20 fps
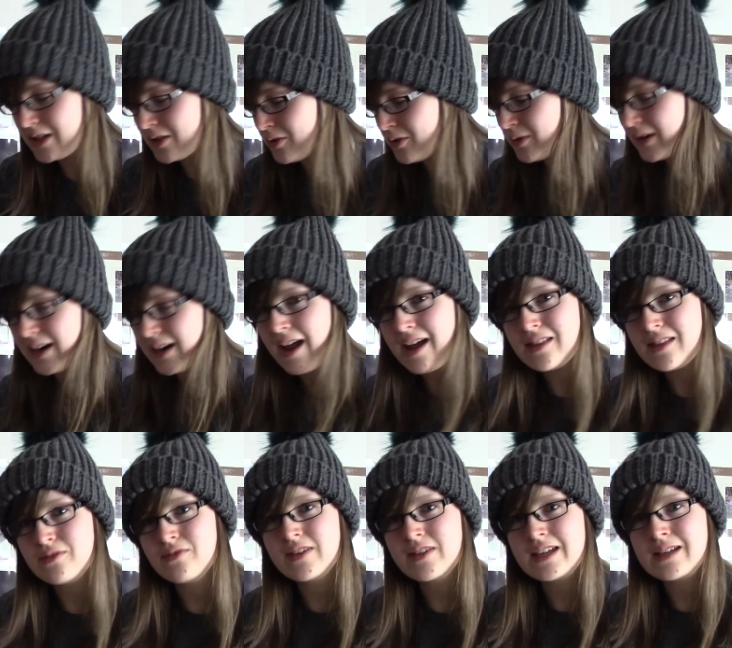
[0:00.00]
cool. I like
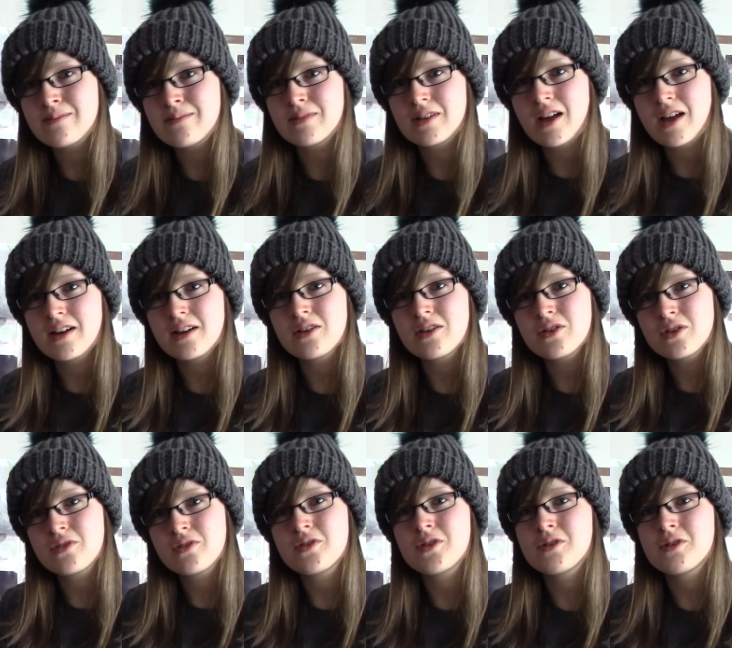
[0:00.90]
the theme kind of
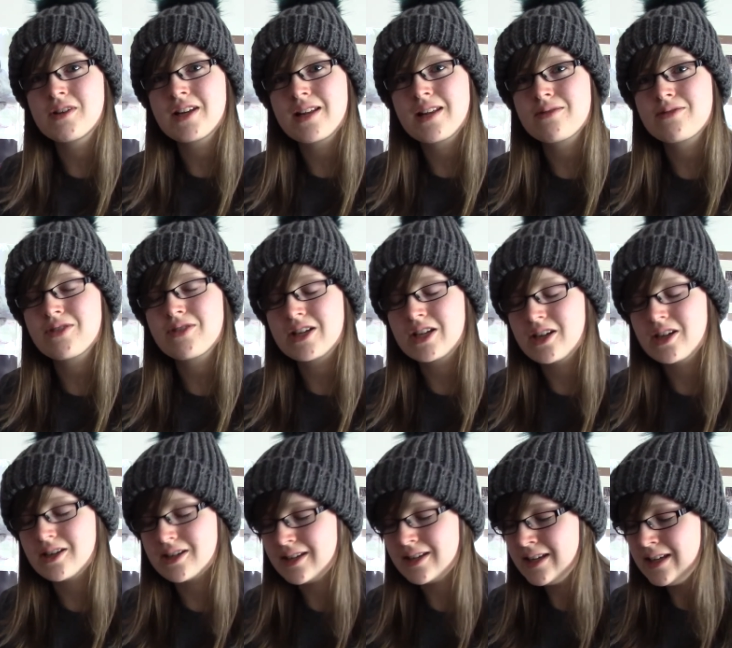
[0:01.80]
look for it. That was really
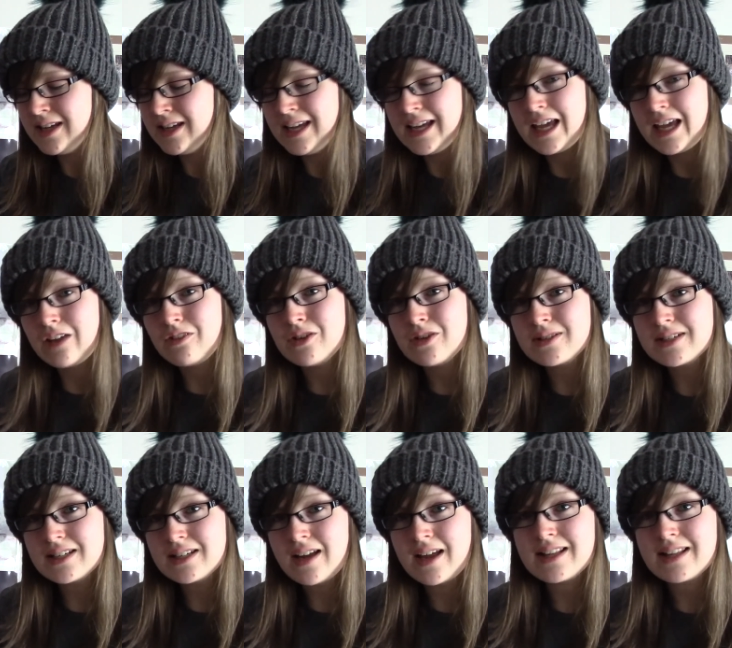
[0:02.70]
good. If you
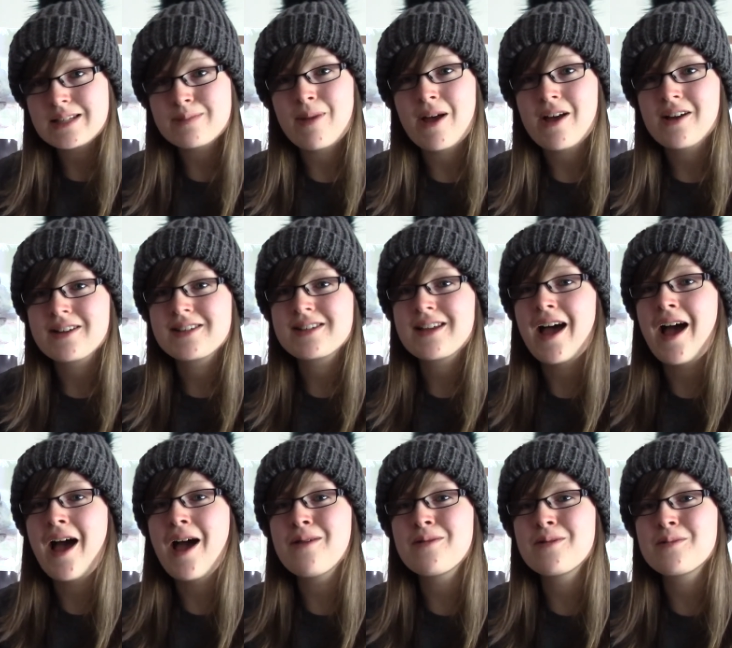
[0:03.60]
did like this box,
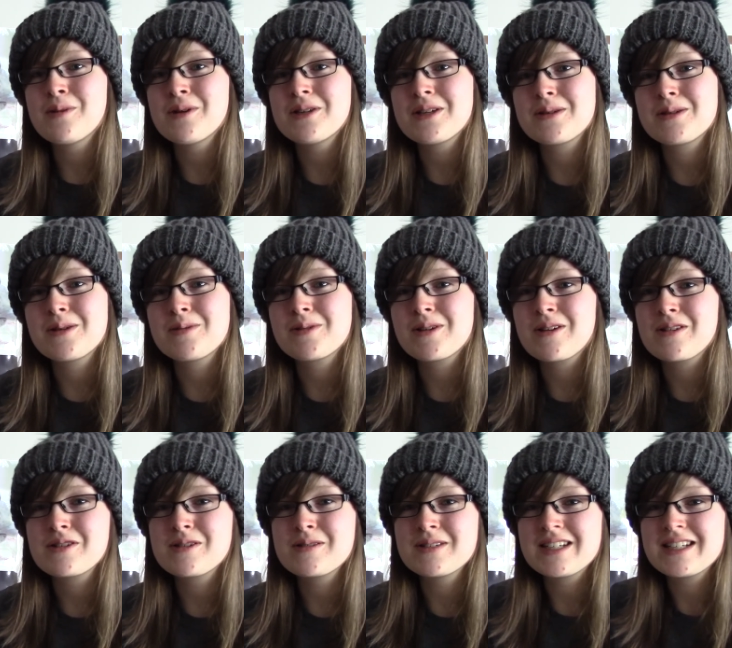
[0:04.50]
I will put the
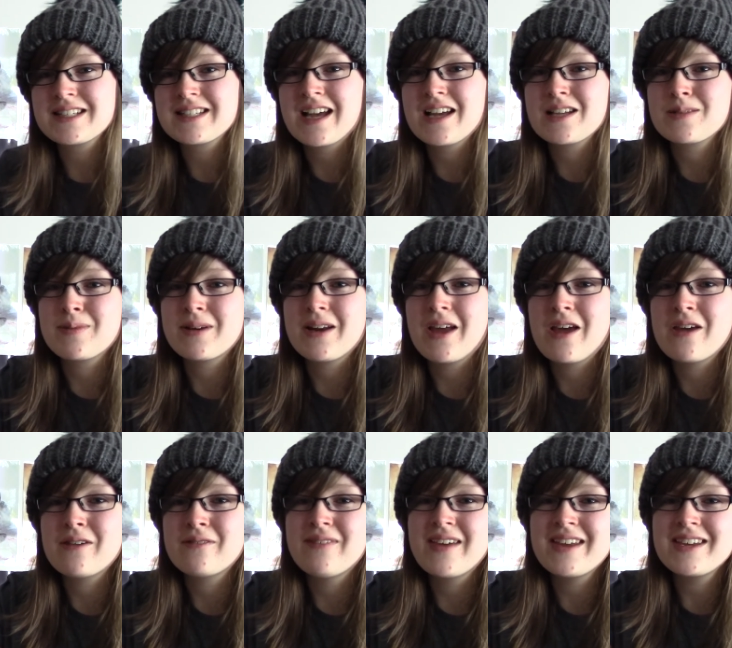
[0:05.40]
subscription details
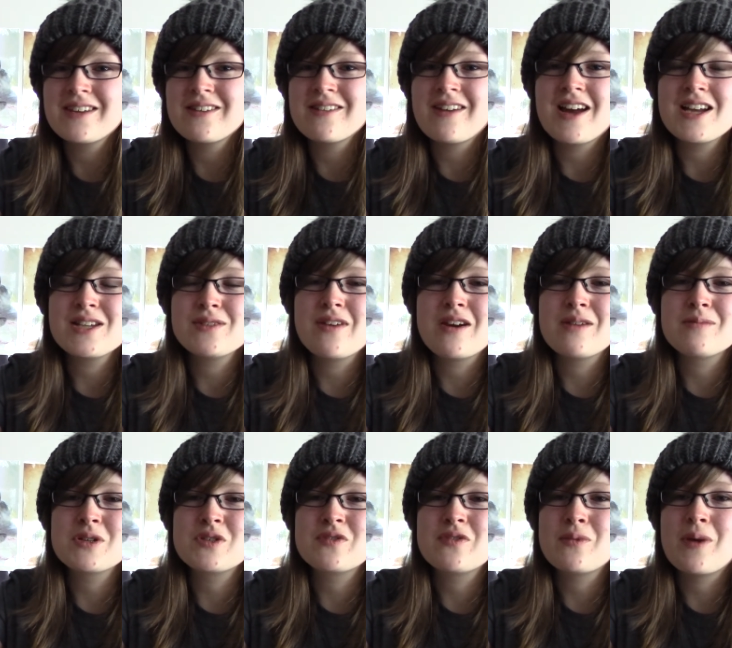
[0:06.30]
below. Thank you guys very
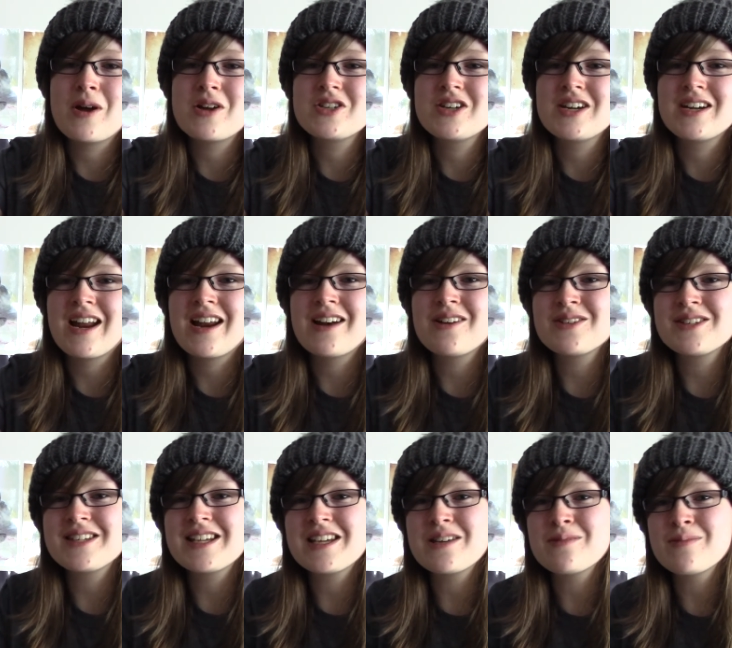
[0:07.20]
much for watching, and I'll
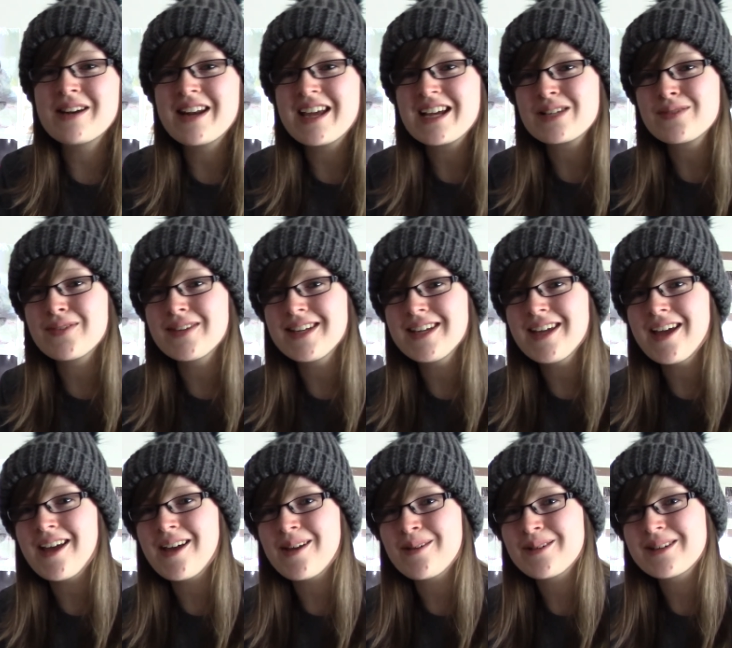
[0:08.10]
see you in my next
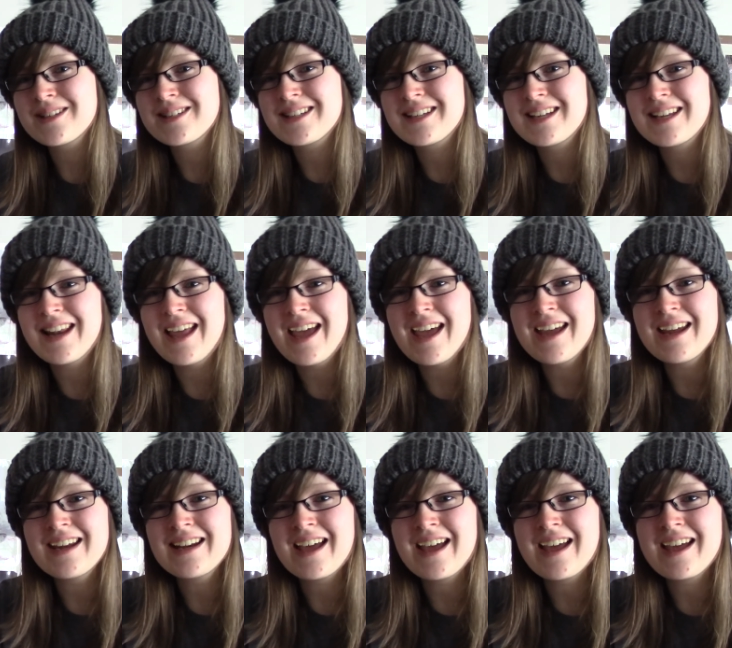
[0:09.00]
video. See you
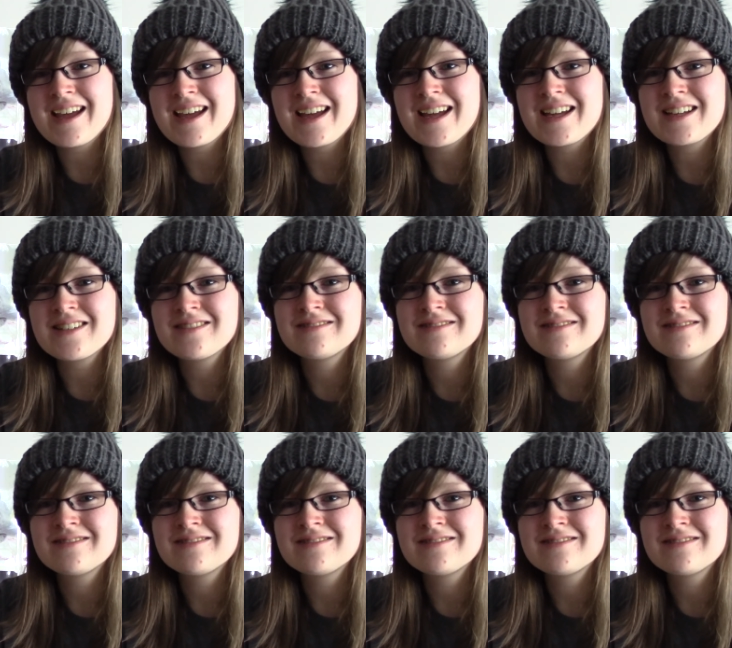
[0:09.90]
later.